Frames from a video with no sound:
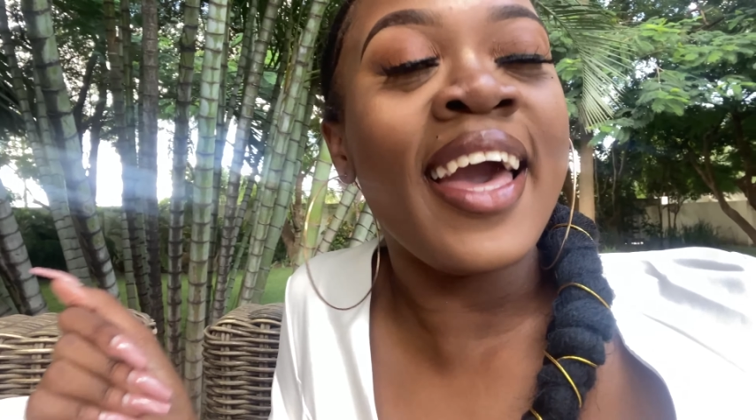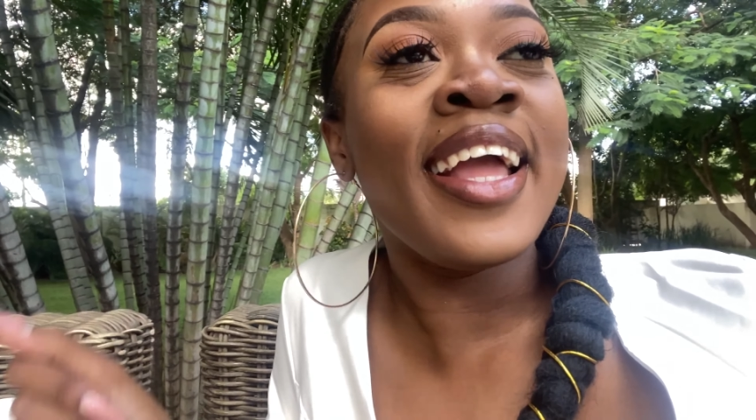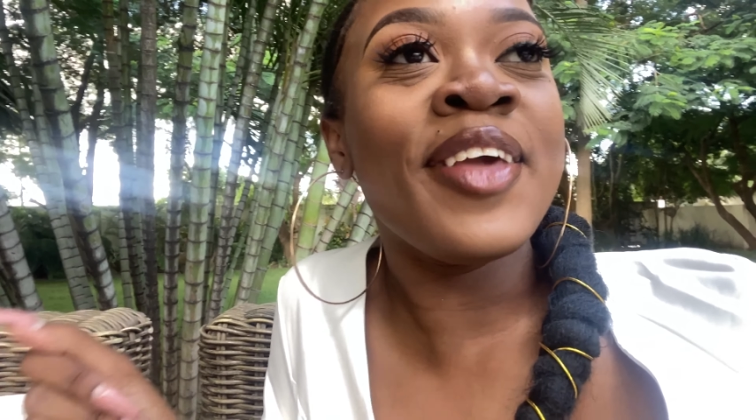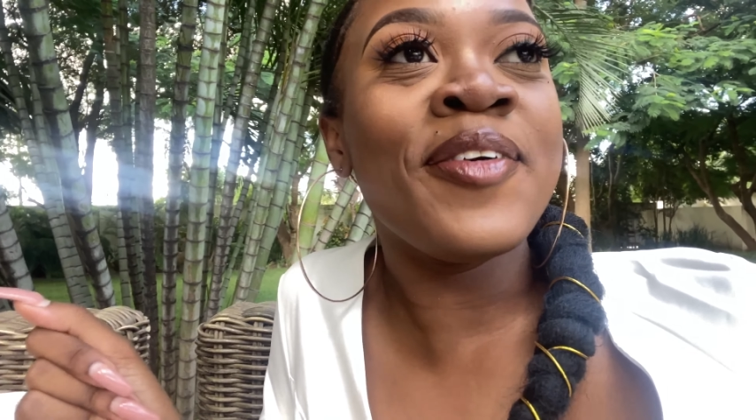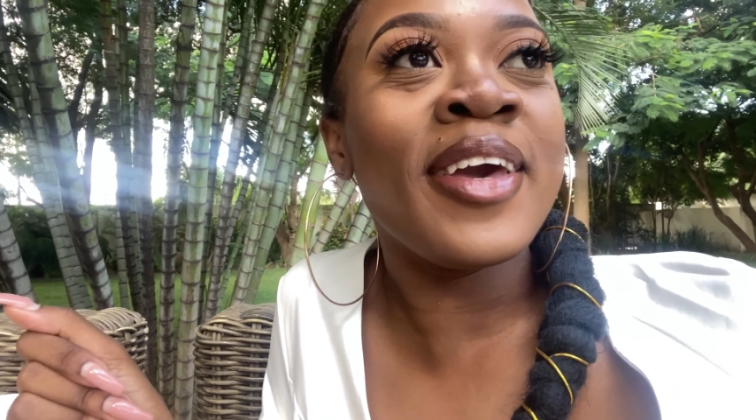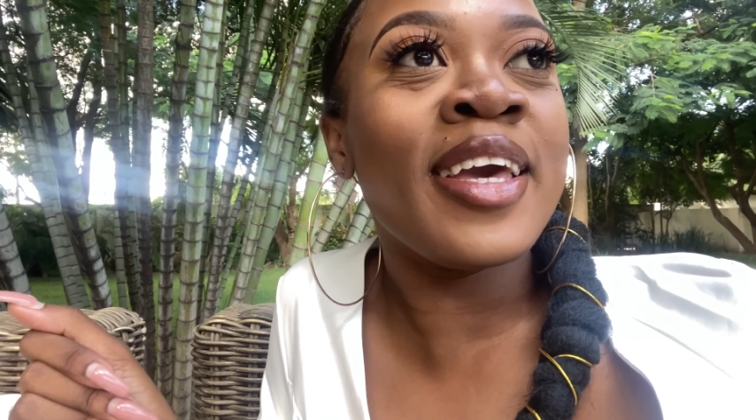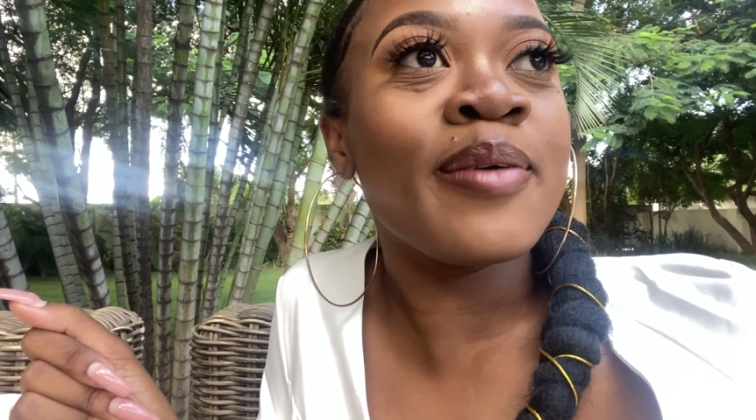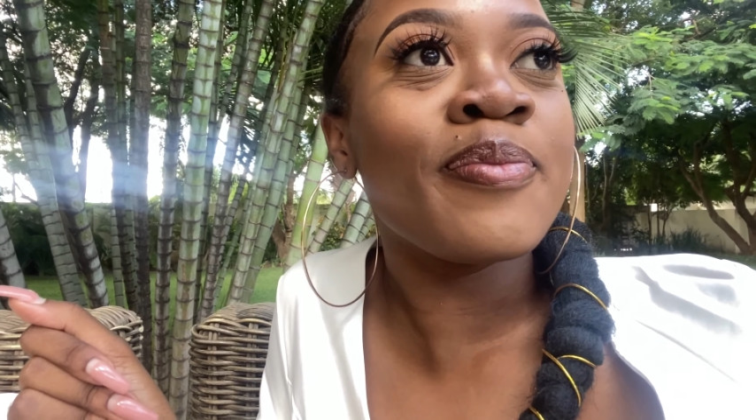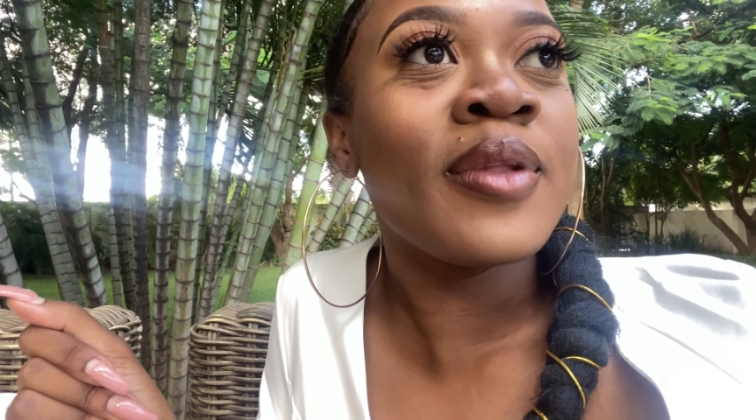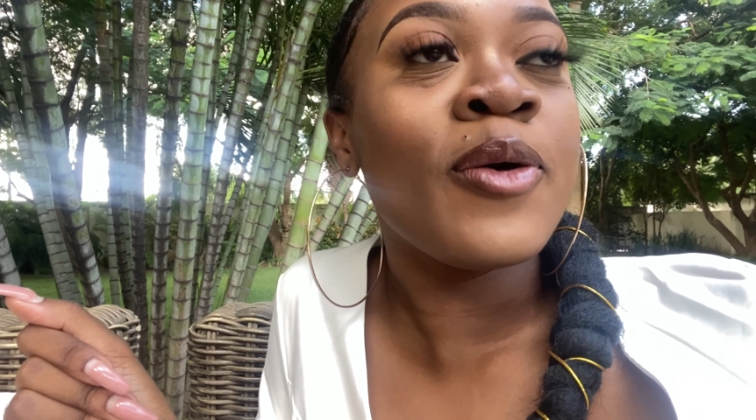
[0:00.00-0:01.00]
Anyway,
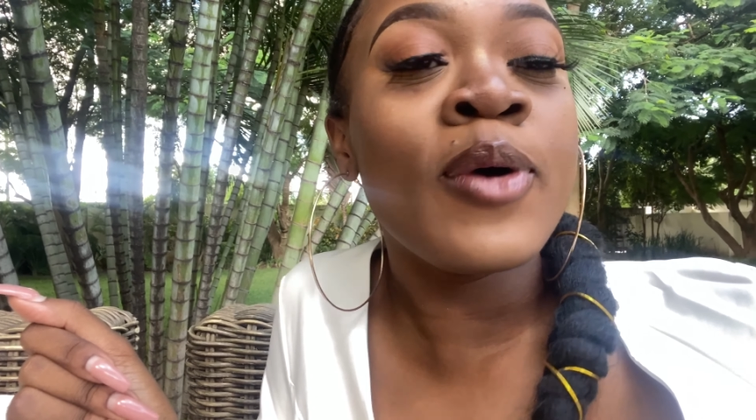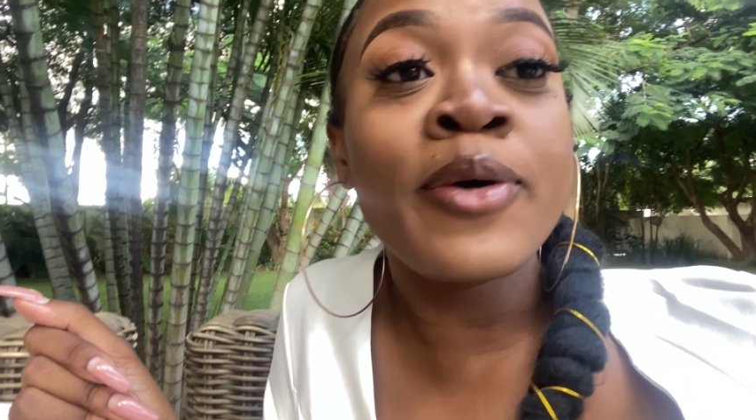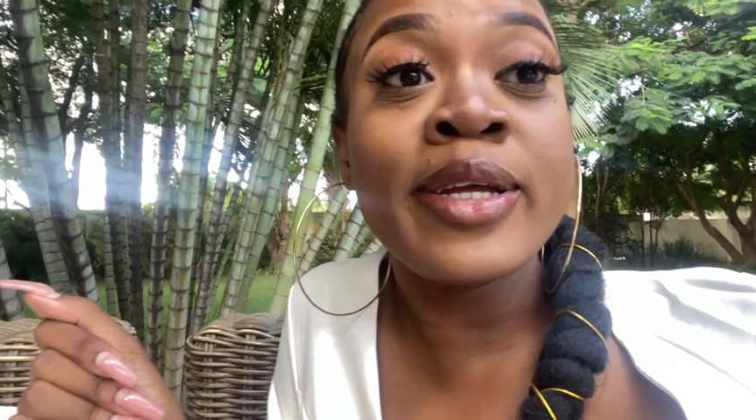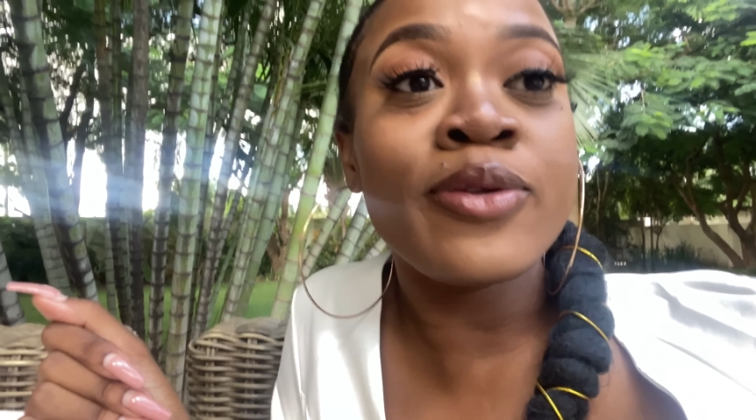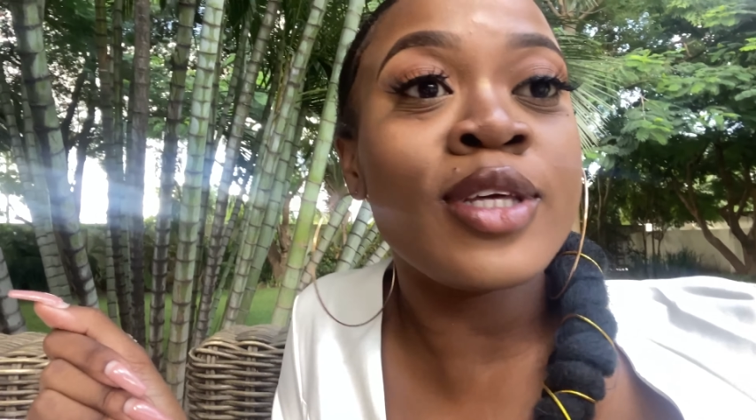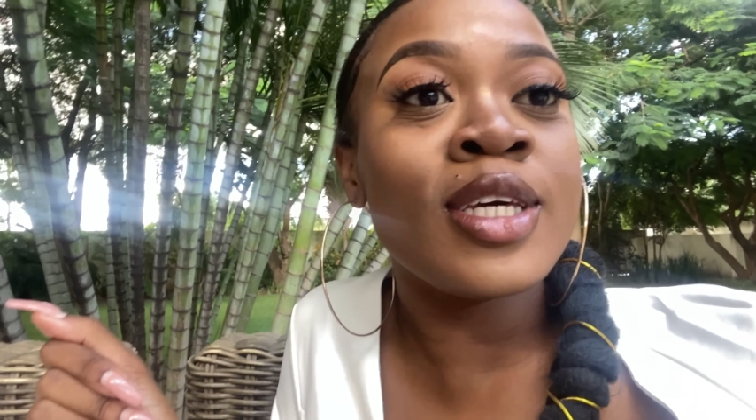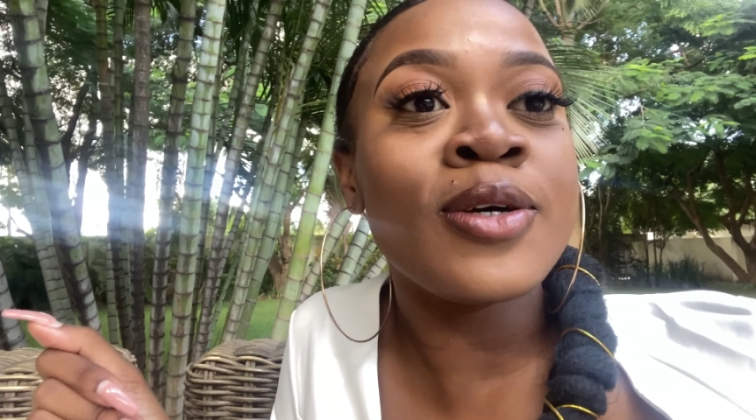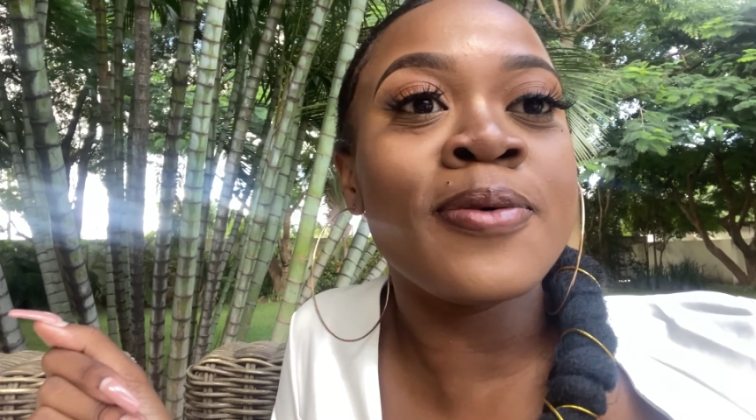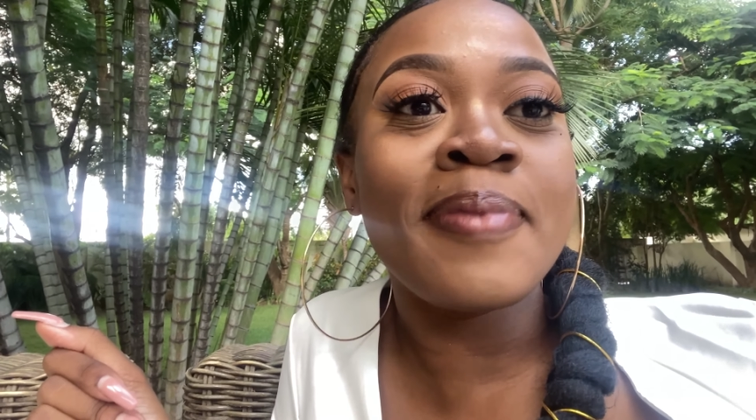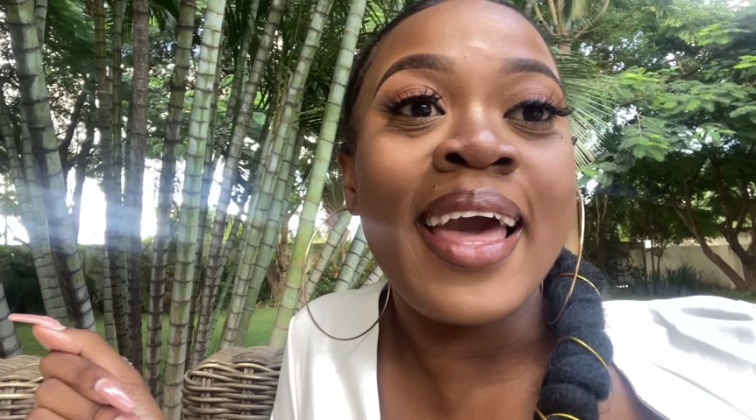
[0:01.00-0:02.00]
I went going to
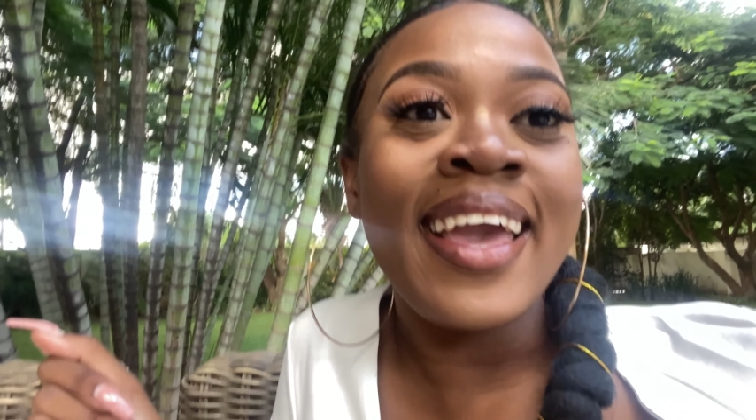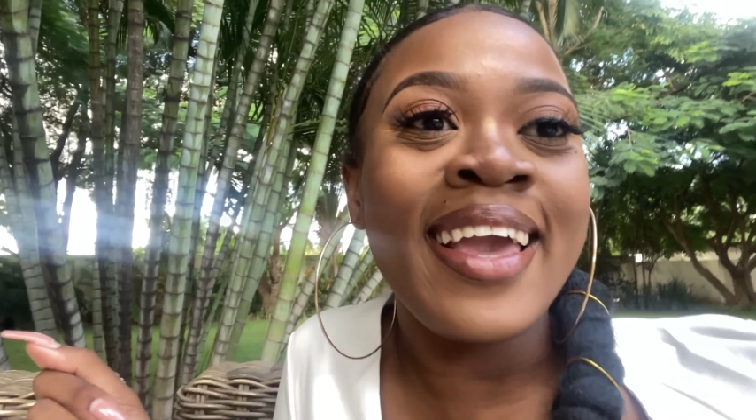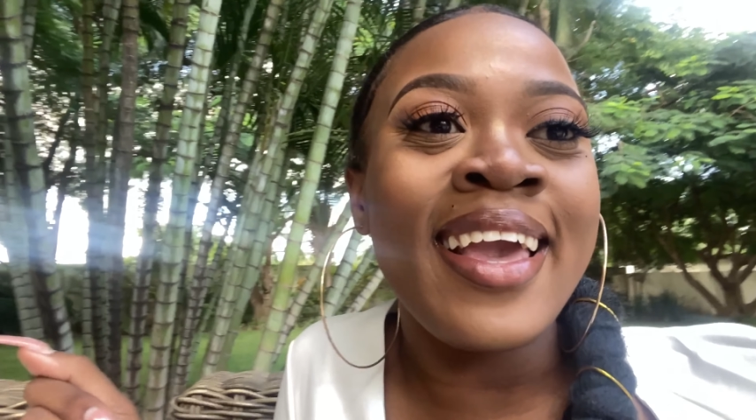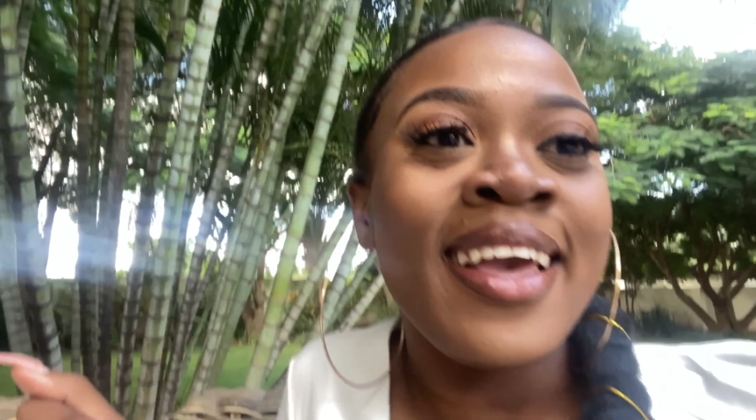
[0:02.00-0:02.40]
chill. Bye.